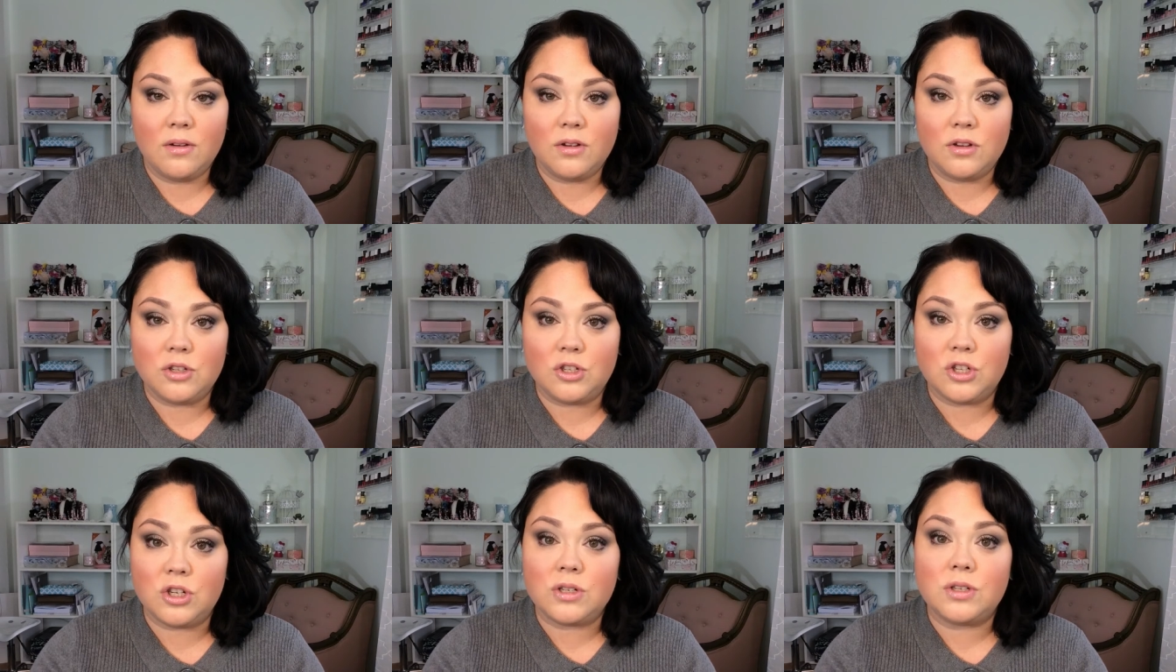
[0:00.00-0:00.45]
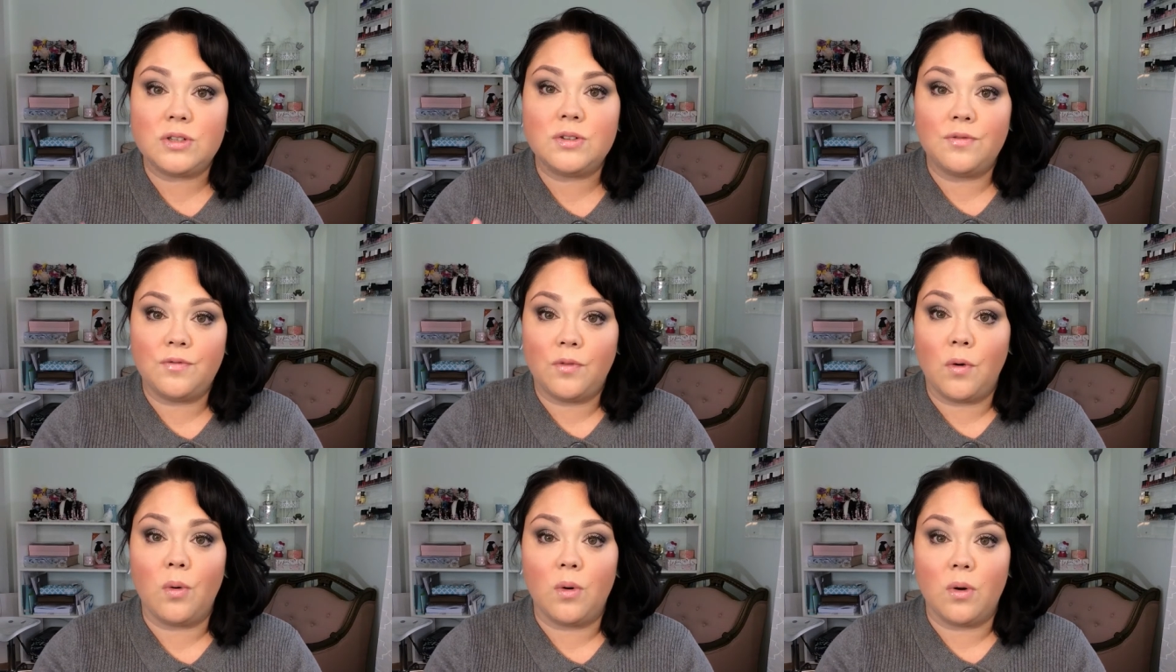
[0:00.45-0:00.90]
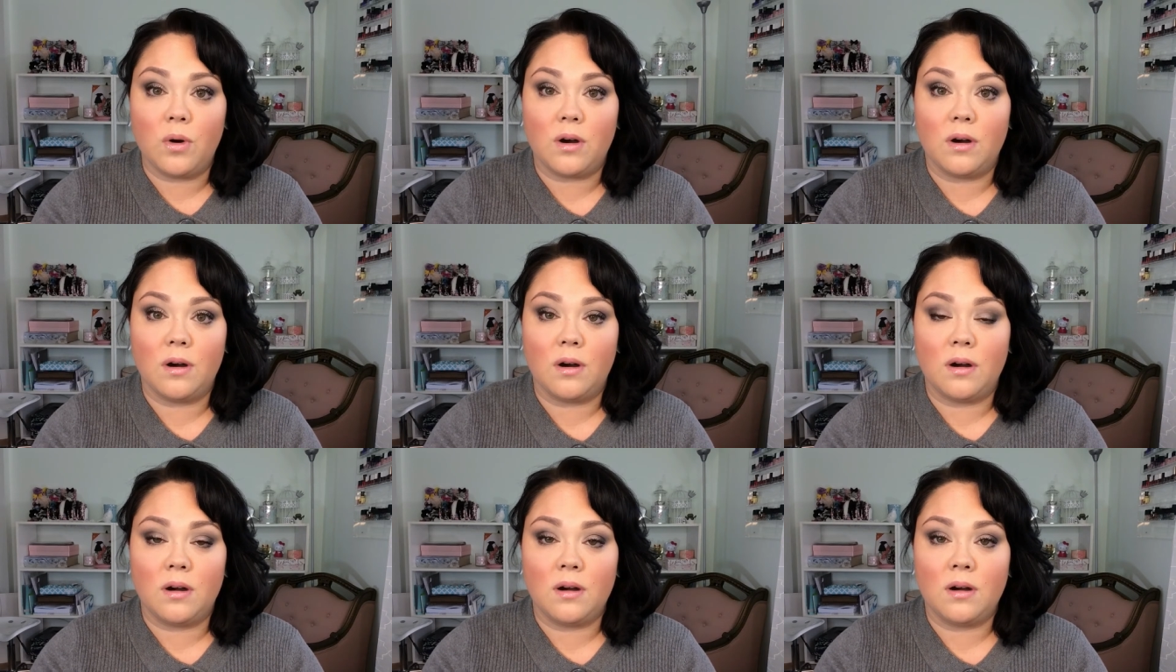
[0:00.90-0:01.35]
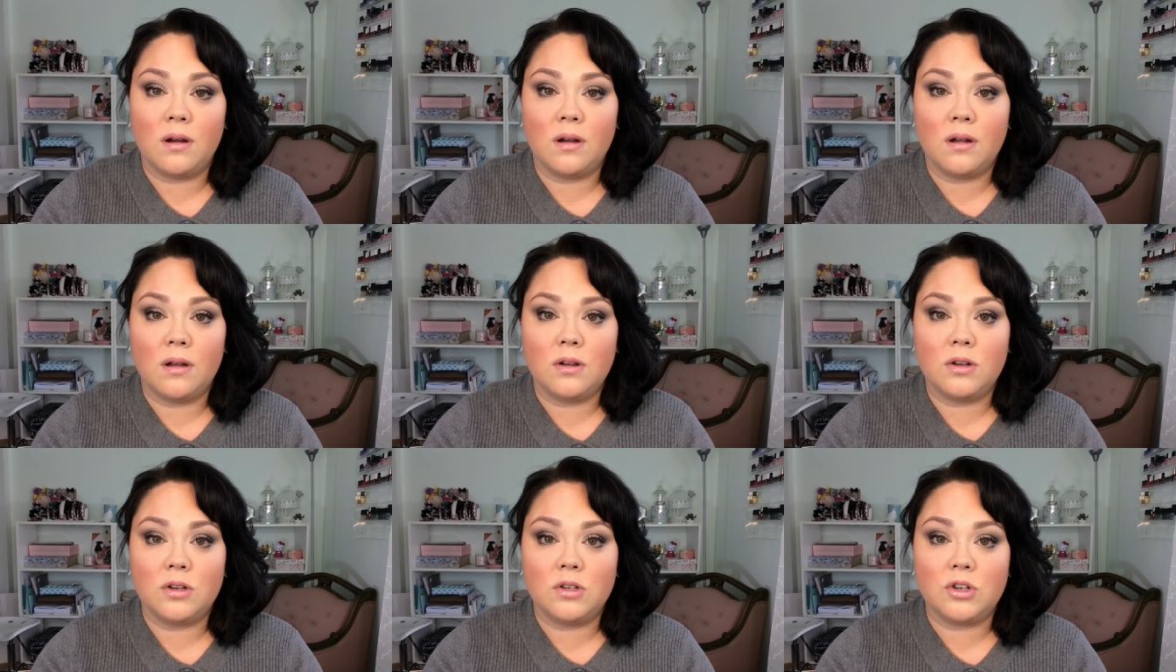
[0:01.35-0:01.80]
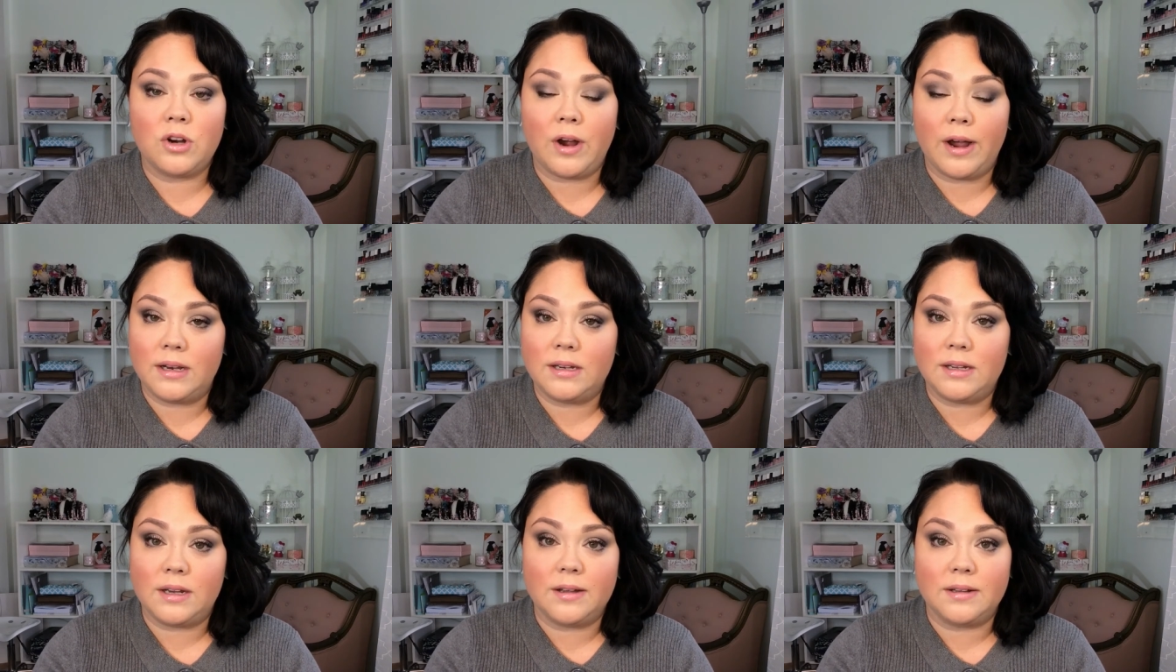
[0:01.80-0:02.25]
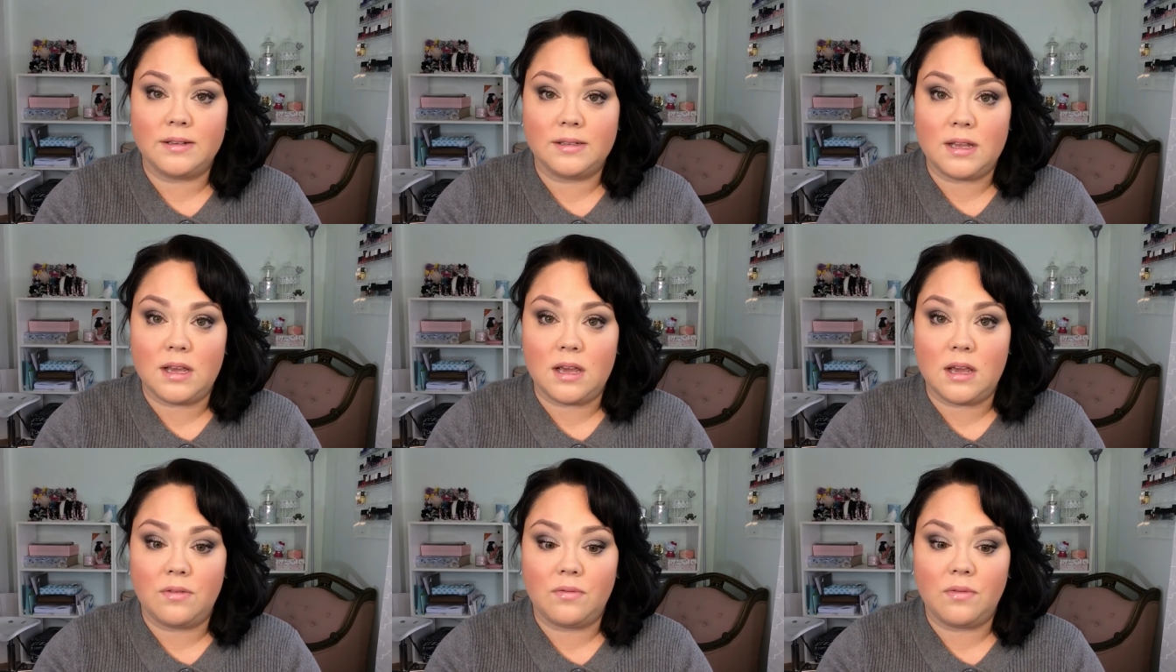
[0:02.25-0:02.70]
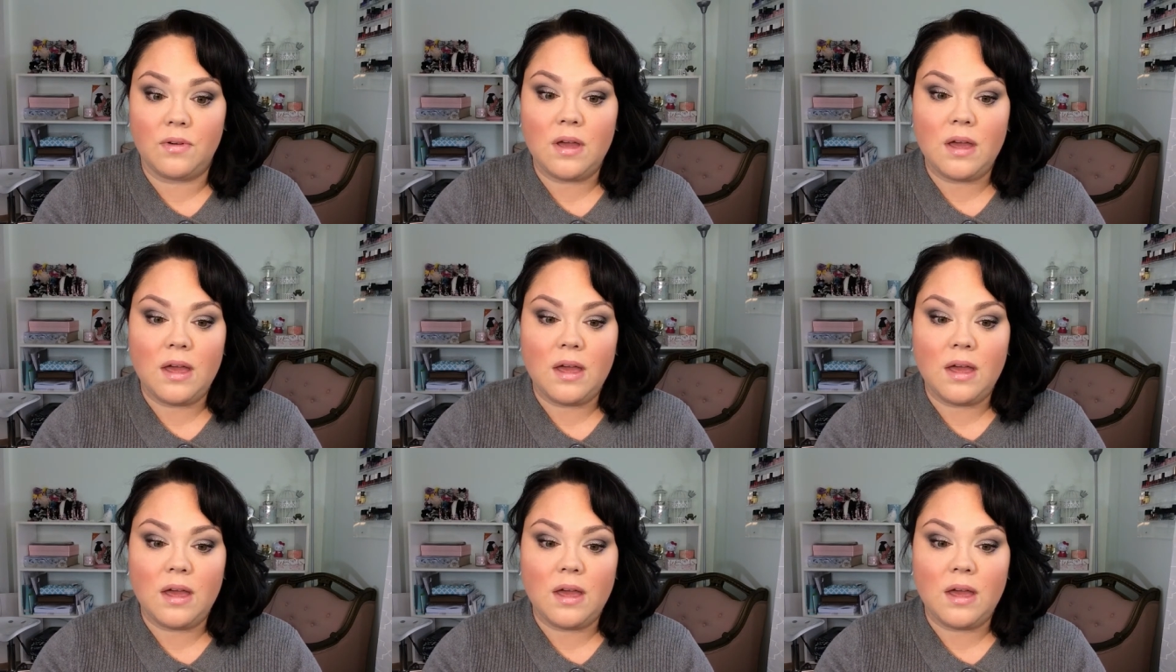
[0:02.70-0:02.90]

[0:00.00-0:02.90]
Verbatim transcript: just for trying to conceive.